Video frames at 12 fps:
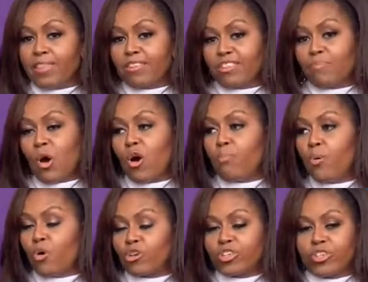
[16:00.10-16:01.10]
the small
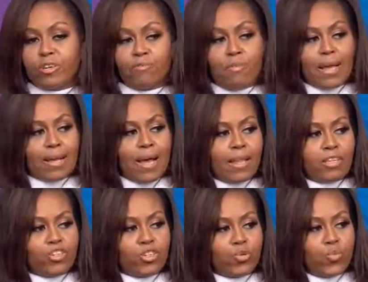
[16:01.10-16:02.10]
portion of my
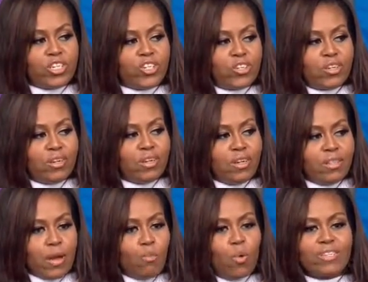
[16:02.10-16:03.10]
college tuition
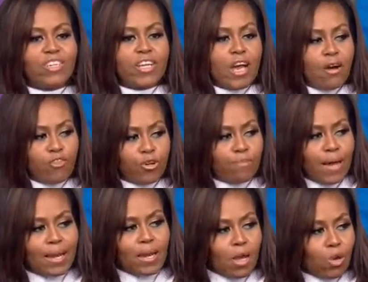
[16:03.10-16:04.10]
that wasn't covered
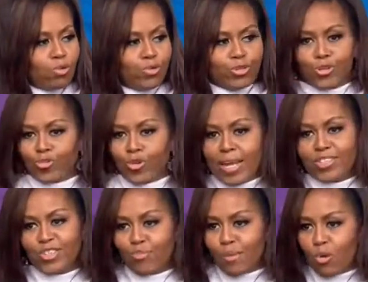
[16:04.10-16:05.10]
by loans or
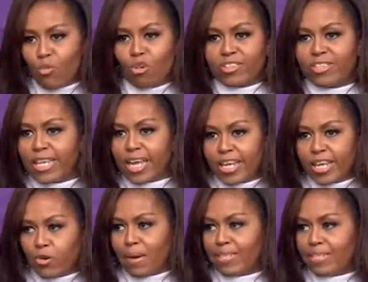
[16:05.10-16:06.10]
grants or my work study
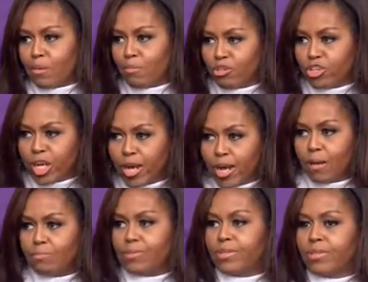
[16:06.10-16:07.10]
or my summer
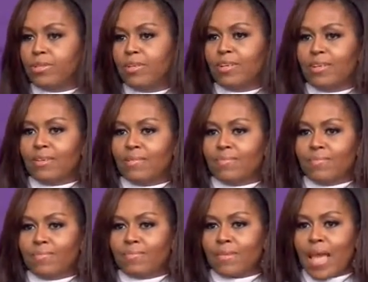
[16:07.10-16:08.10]
jobs.
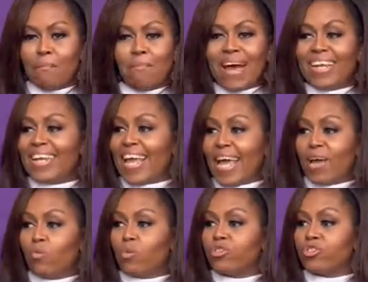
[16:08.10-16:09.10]
And my
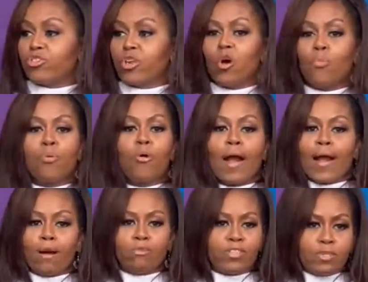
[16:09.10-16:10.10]
dad was so
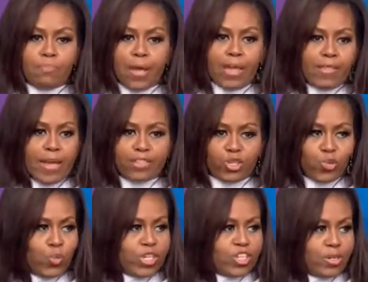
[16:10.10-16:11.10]
proud to pay that
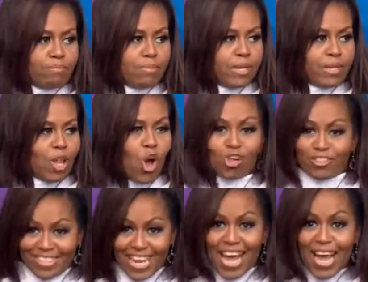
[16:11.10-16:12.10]
tuition bill on
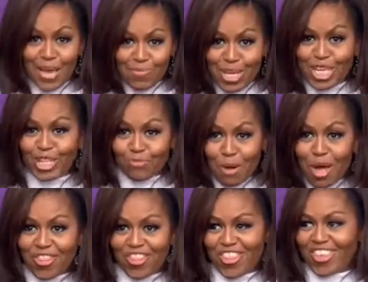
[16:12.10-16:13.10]
time each
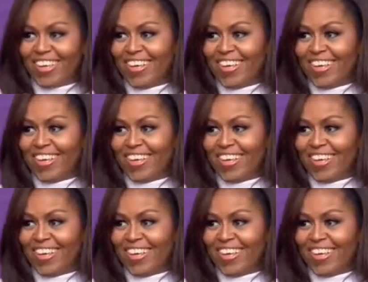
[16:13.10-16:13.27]
month,